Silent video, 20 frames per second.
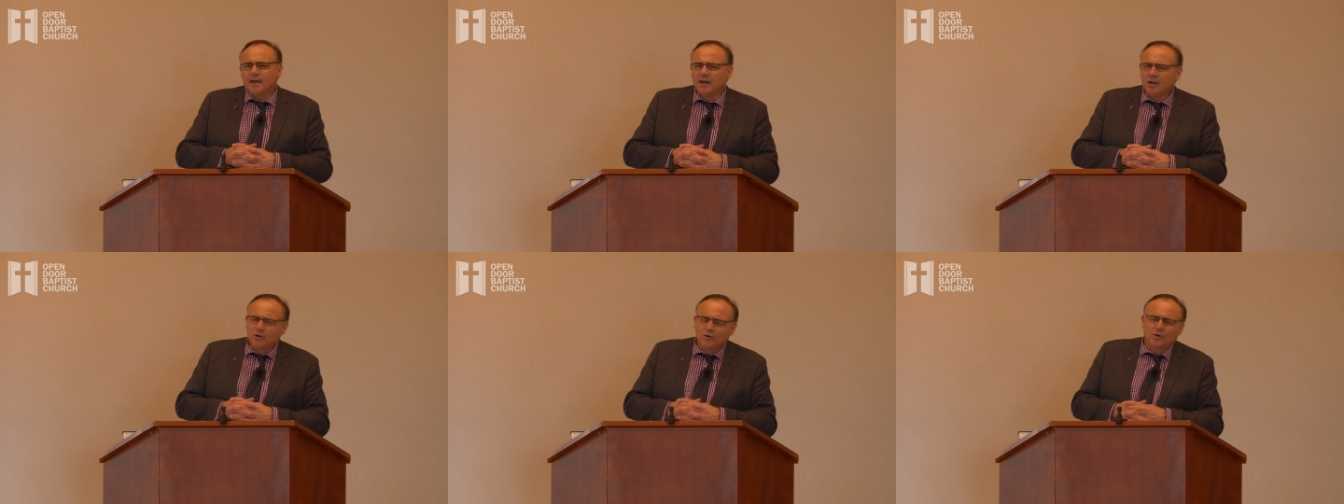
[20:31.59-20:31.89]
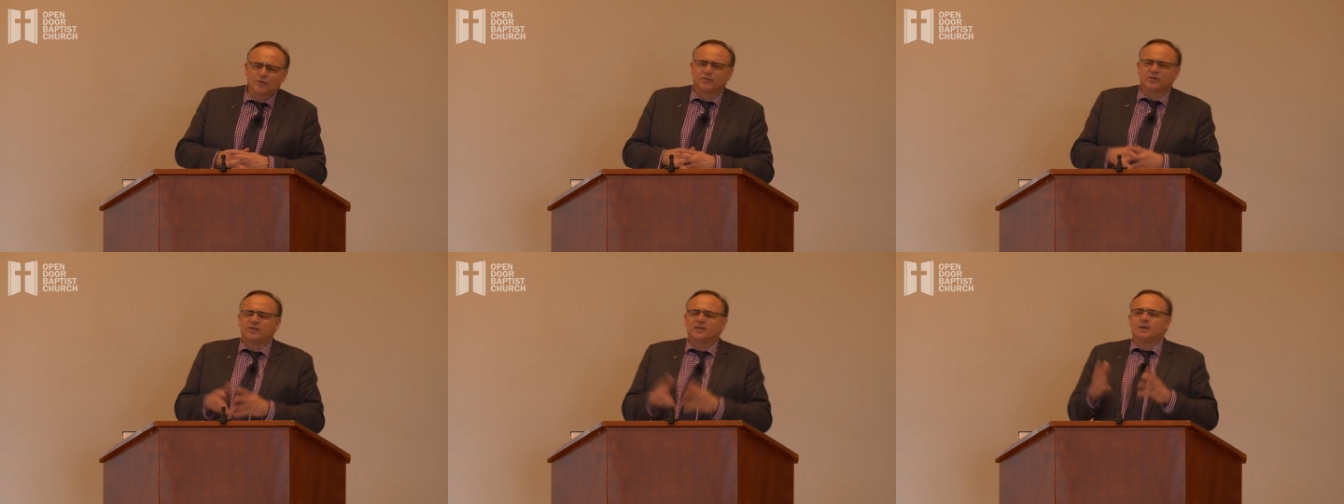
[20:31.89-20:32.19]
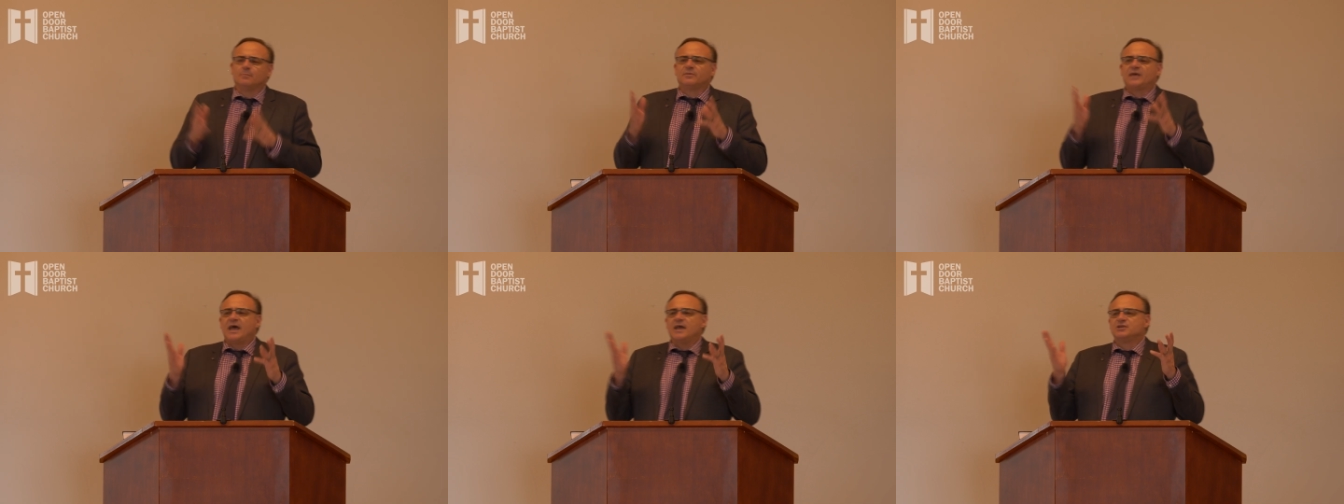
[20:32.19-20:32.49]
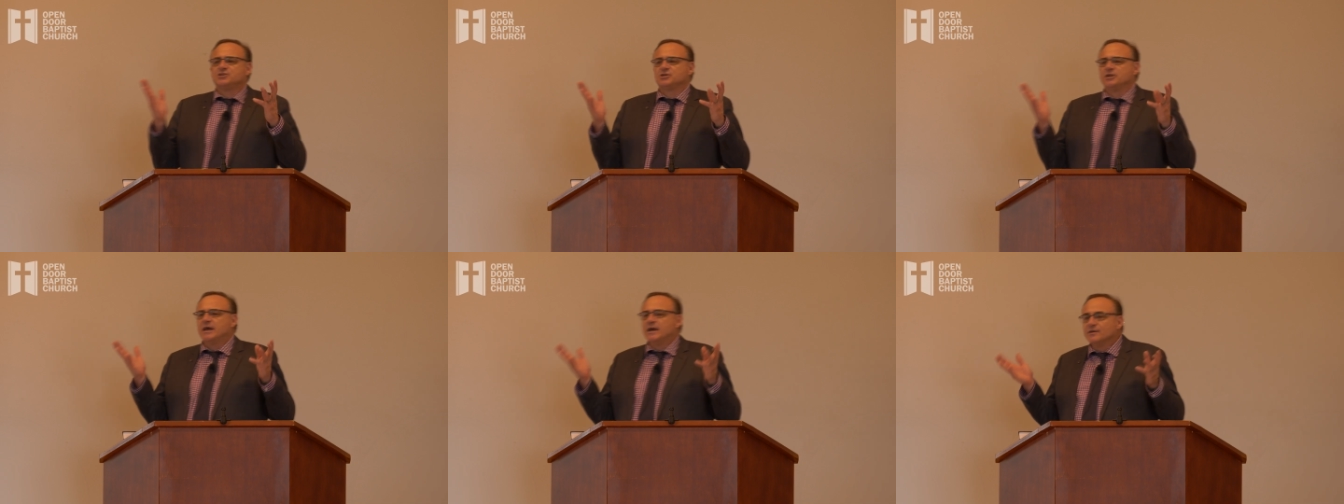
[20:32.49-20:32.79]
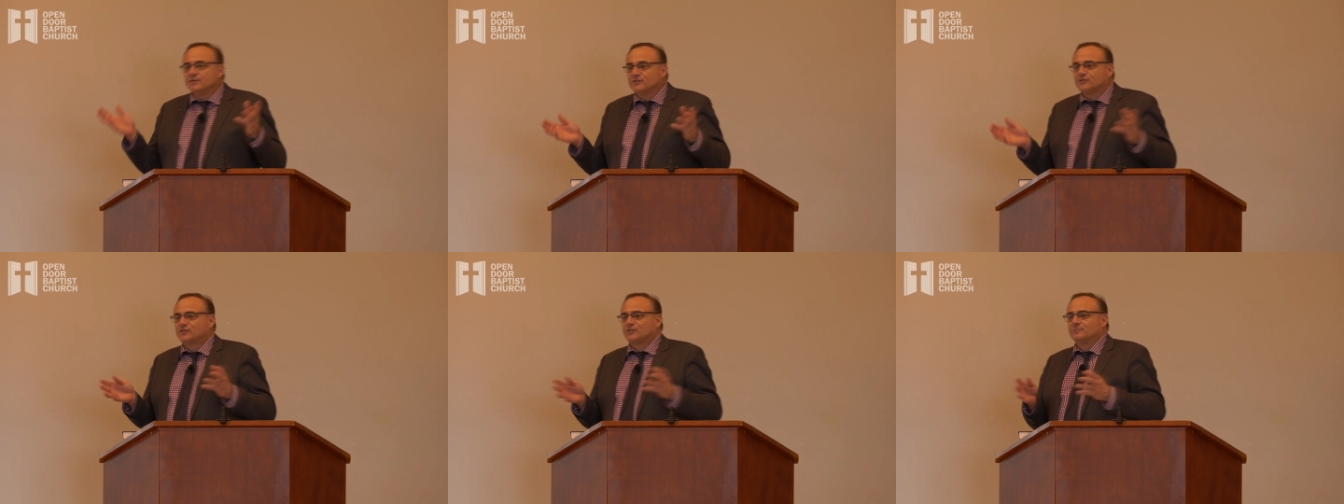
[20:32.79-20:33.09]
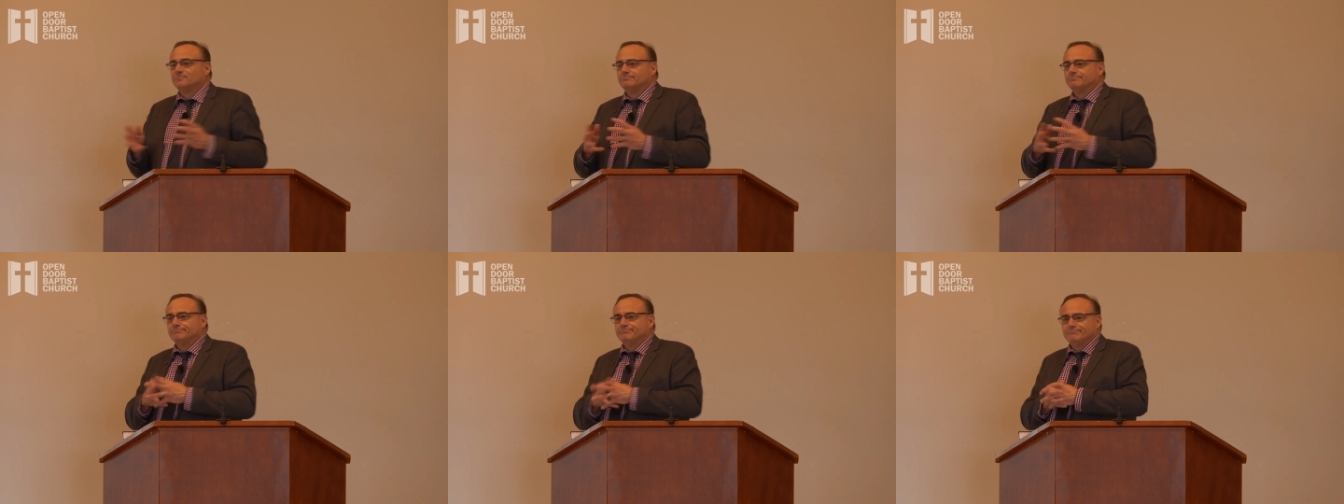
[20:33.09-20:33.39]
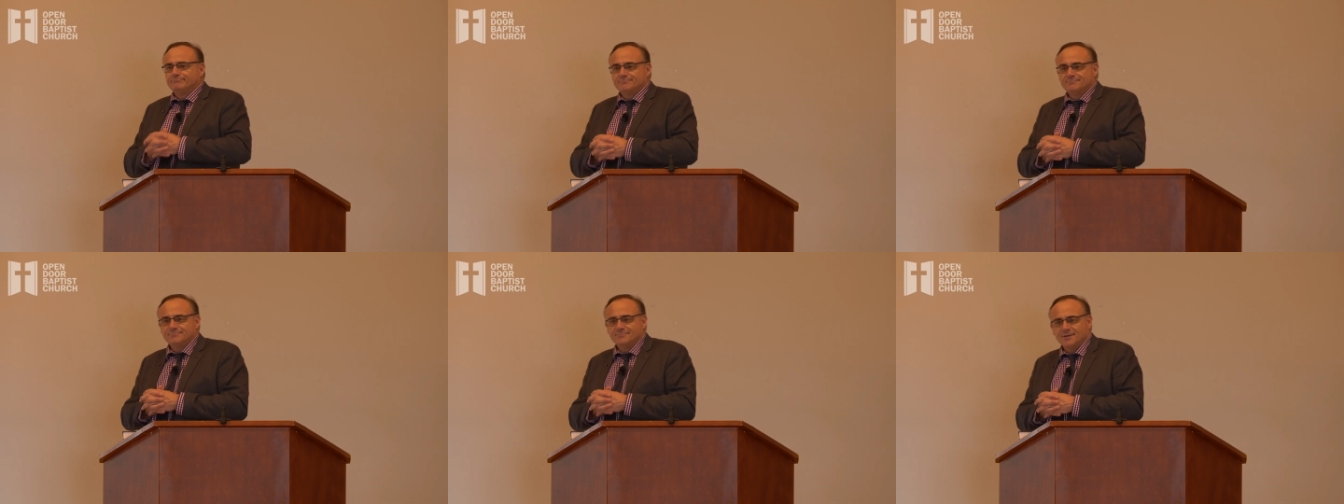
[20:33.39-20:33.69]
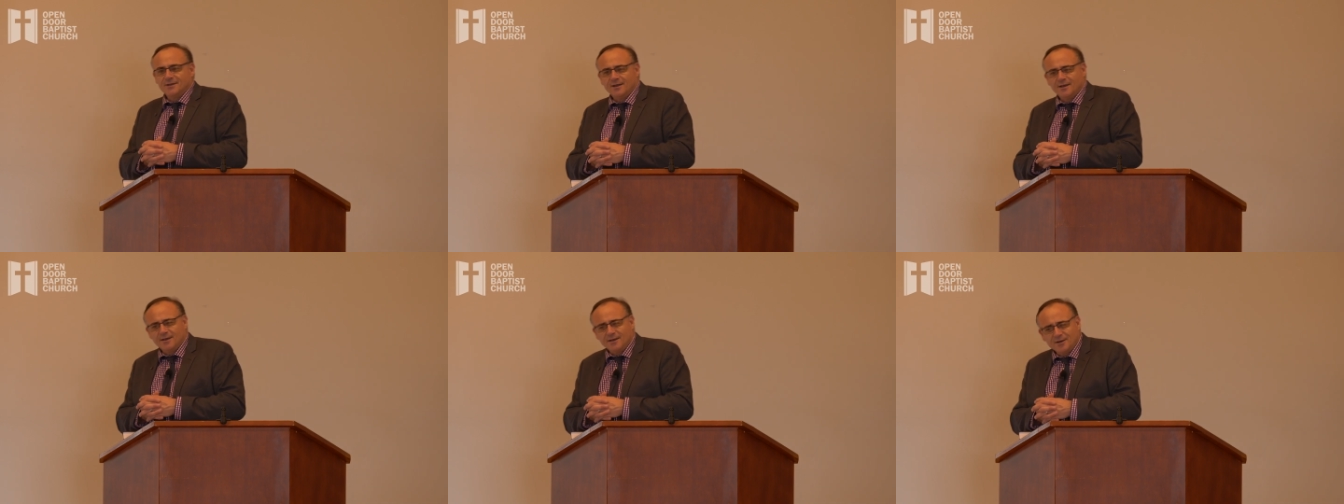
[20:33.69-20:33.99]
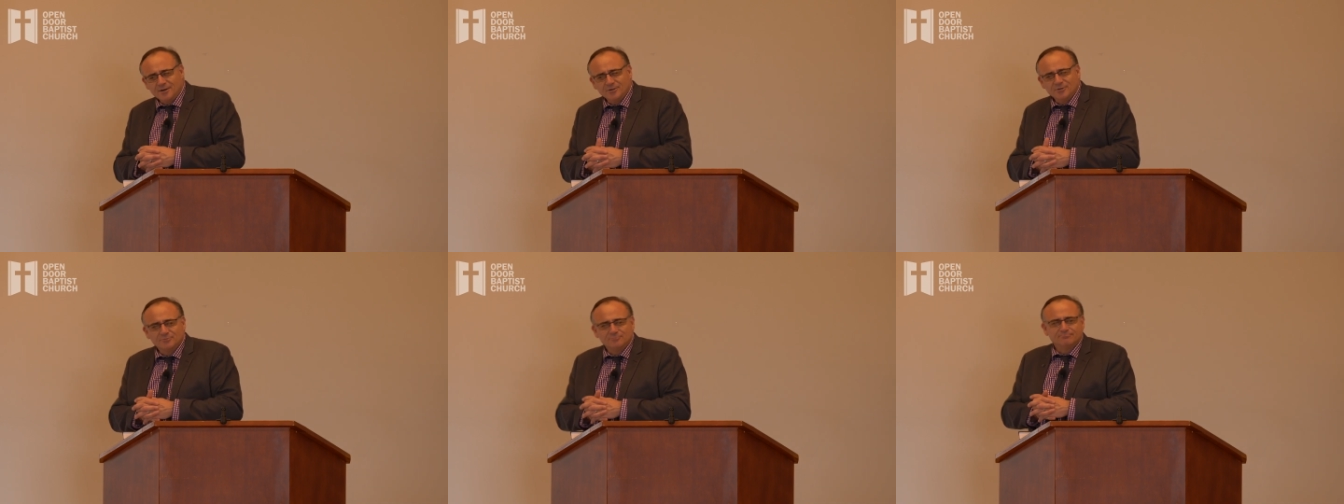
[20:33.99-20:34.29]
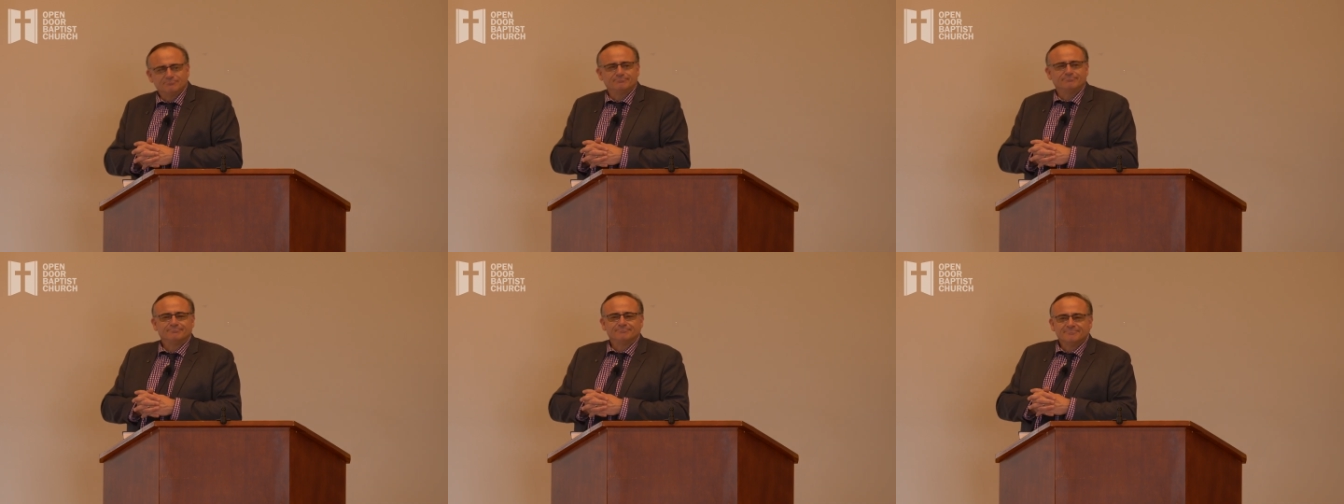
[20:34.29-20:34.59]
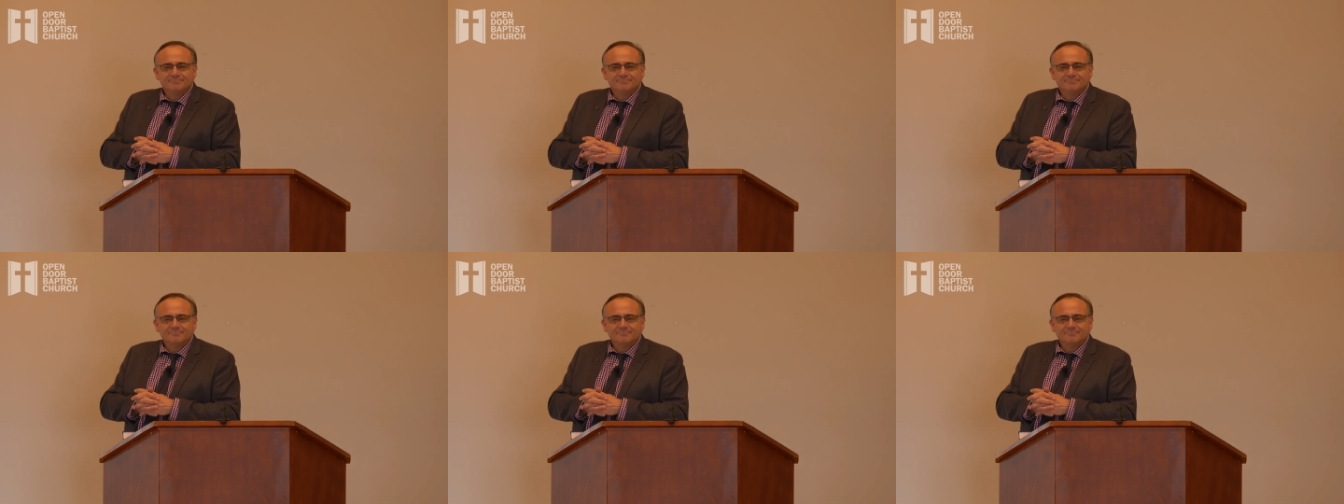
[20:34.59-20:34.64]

And of course, the temptation is, well,